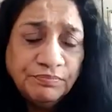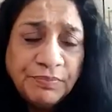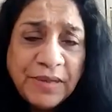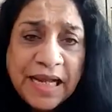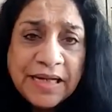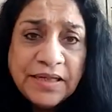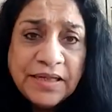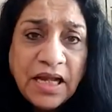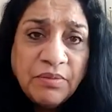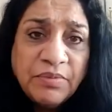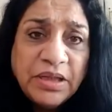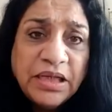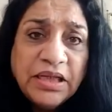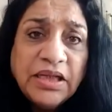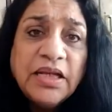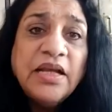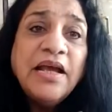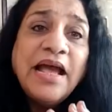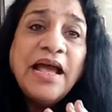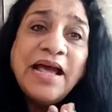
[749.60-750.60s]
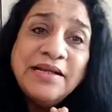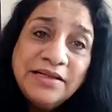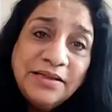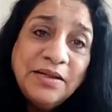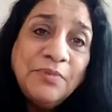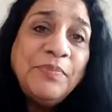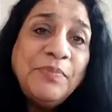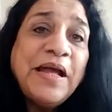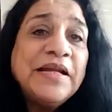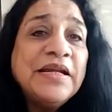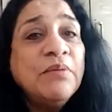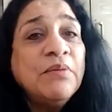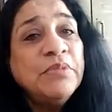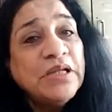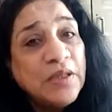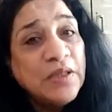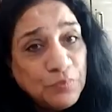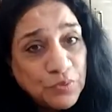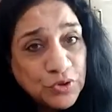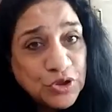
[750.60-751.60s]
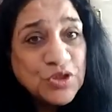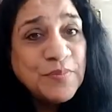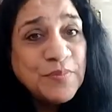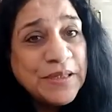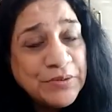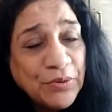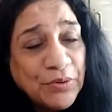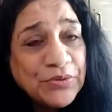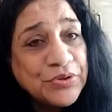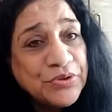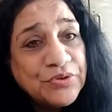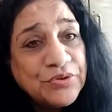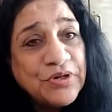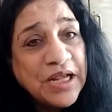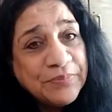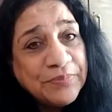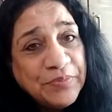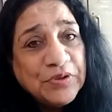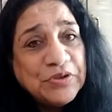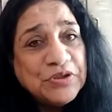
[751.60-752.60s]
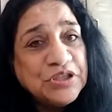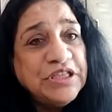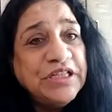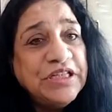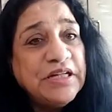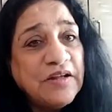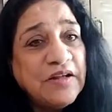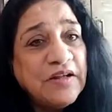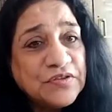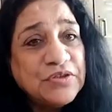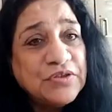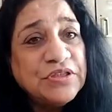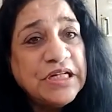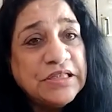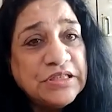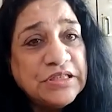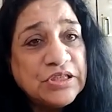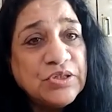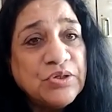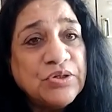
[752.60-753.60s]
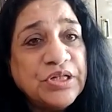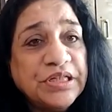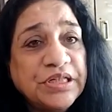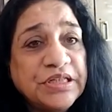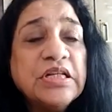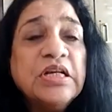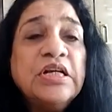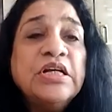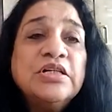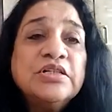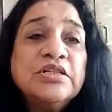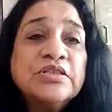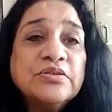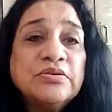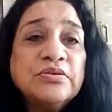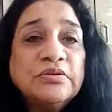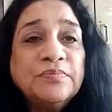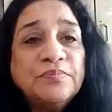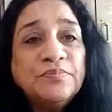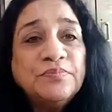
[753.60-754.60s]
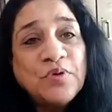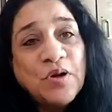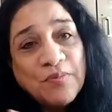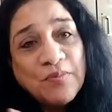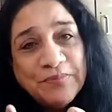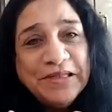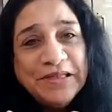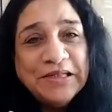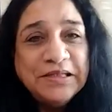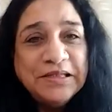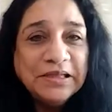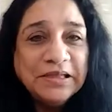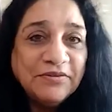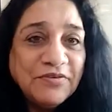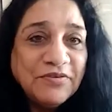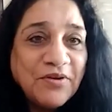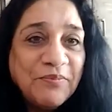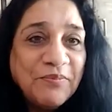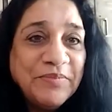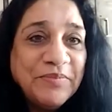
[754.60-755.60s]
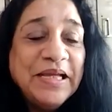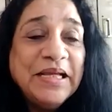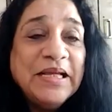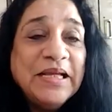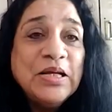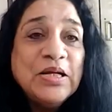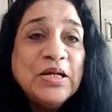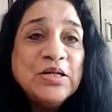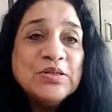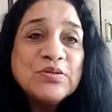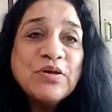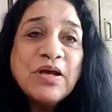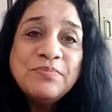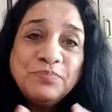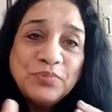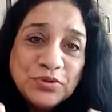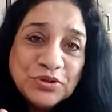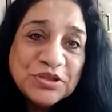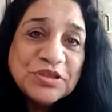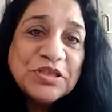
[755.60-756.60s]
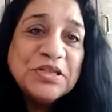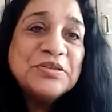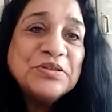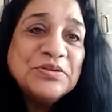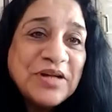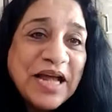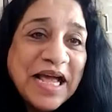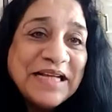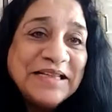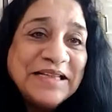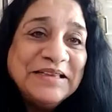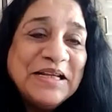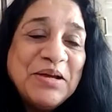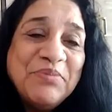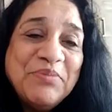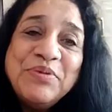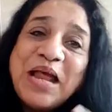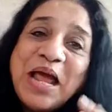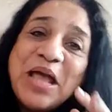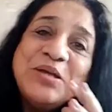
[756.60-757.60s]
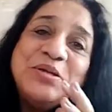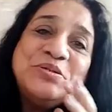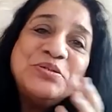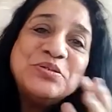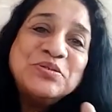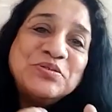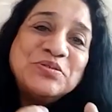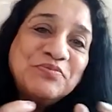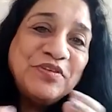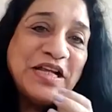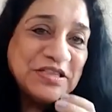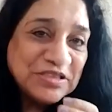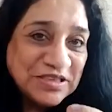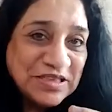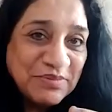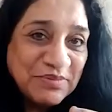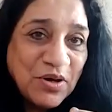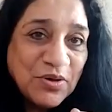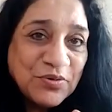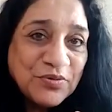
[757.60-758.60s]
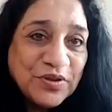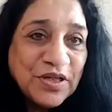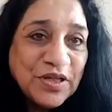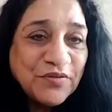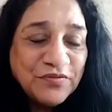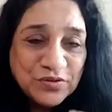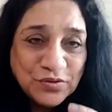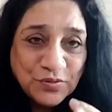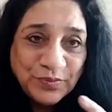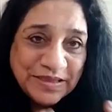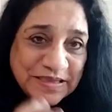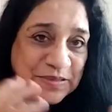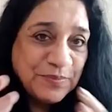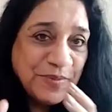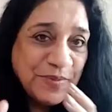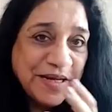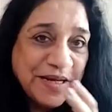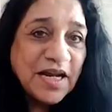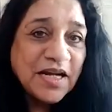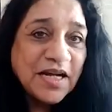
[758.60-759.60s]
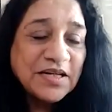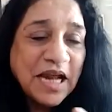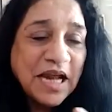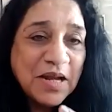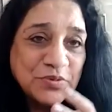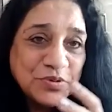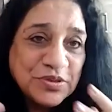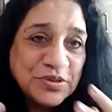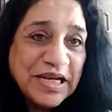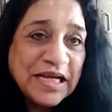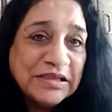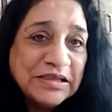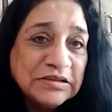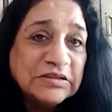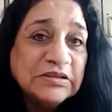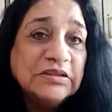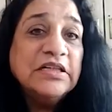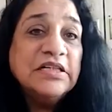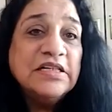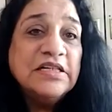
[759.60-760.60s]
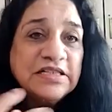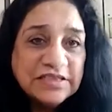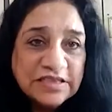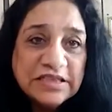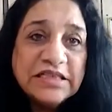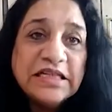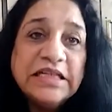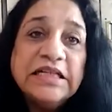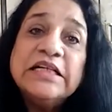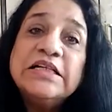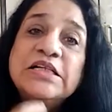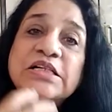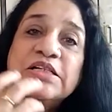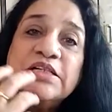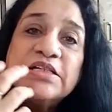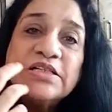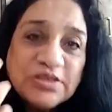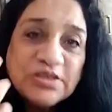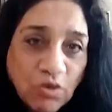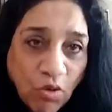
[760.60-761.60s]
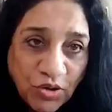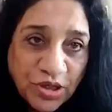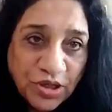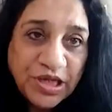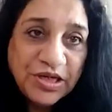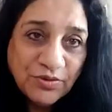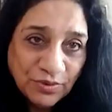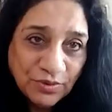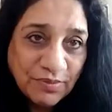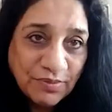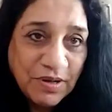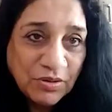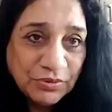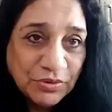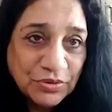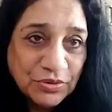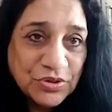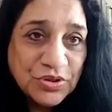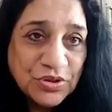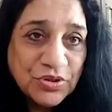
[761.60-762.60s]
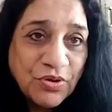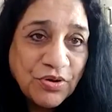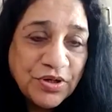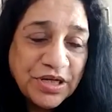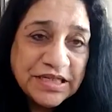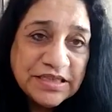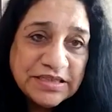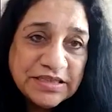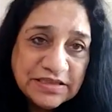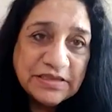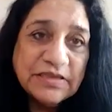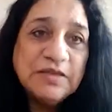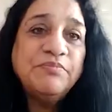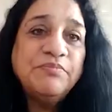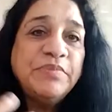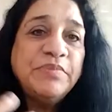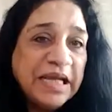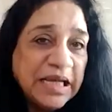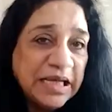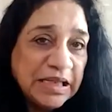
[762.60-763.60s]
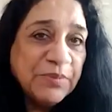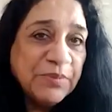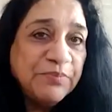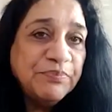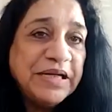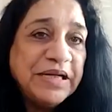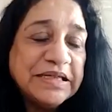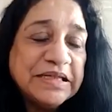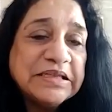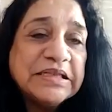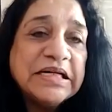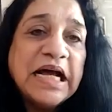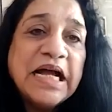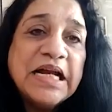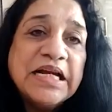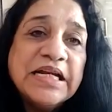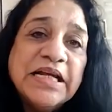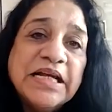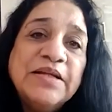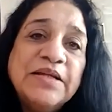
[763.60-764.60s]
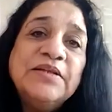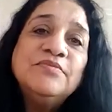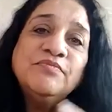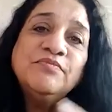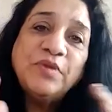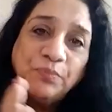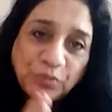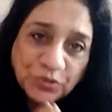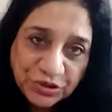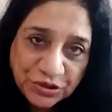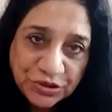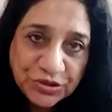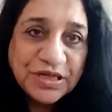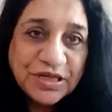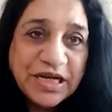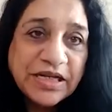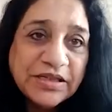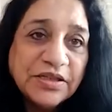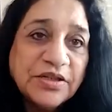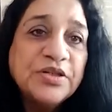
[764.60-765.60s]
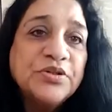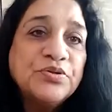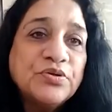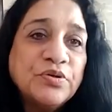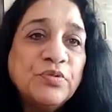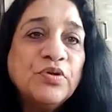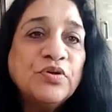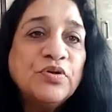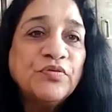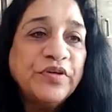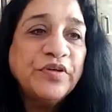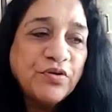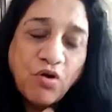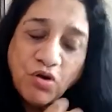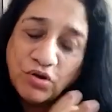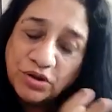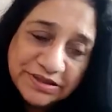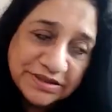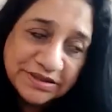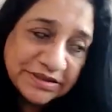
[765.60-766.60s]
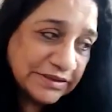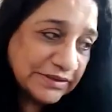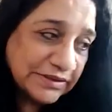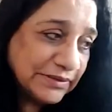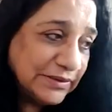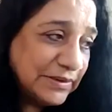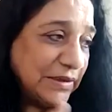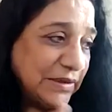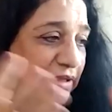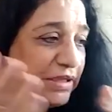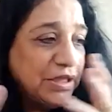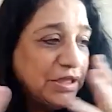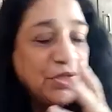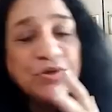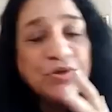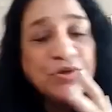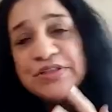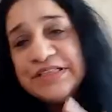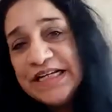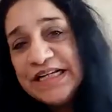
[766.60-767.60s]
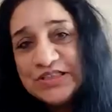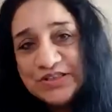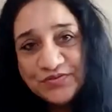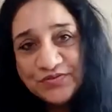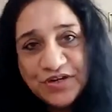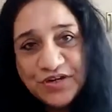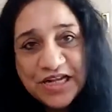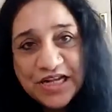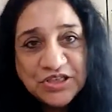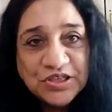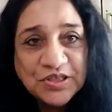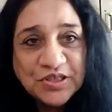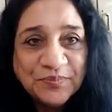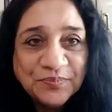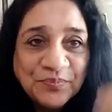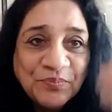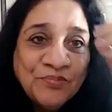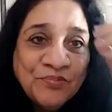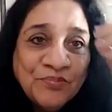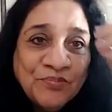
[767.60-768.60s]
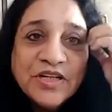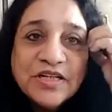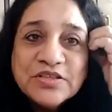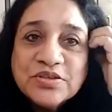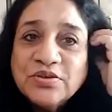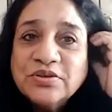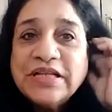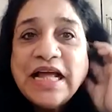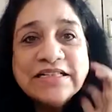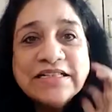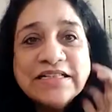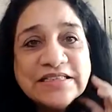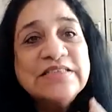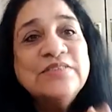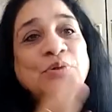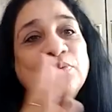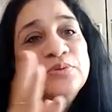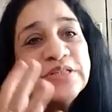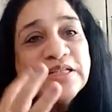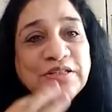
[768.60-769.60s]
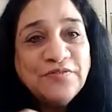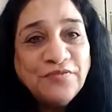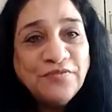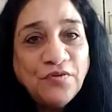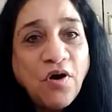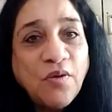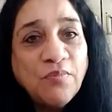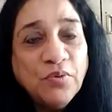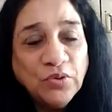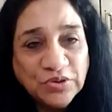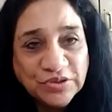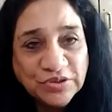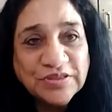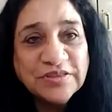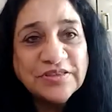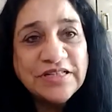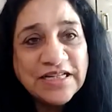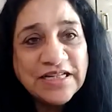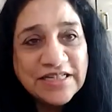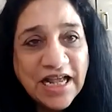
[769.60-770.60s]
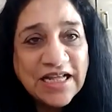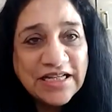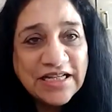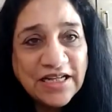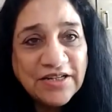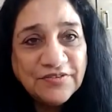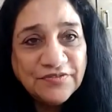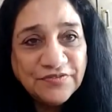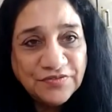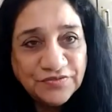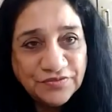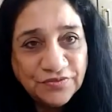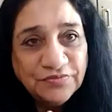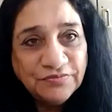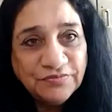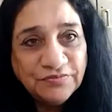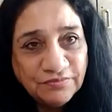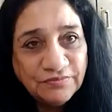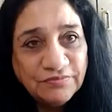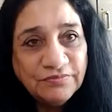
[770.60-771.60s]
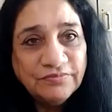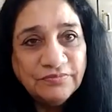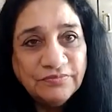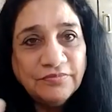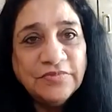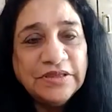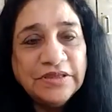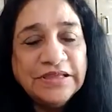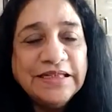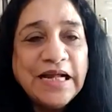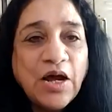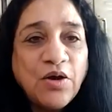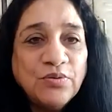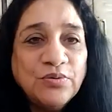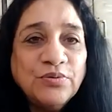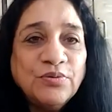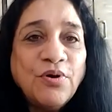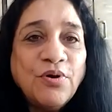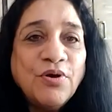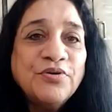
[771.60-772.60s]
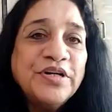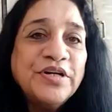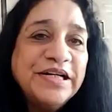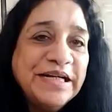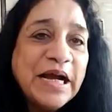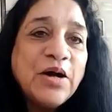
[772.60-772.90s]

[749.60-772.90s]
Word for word: pandemic. And in the pandemic, I pushed my daughter to write, because she loves to tell stories. So probably a little from me. So I pushed her to write them, and I used to flesh them out with her. So we spent our time together sitting and talking about those stories, making them better. And then we put it together into a book we called, Tales of Friendship. So those are the four books that I have now already.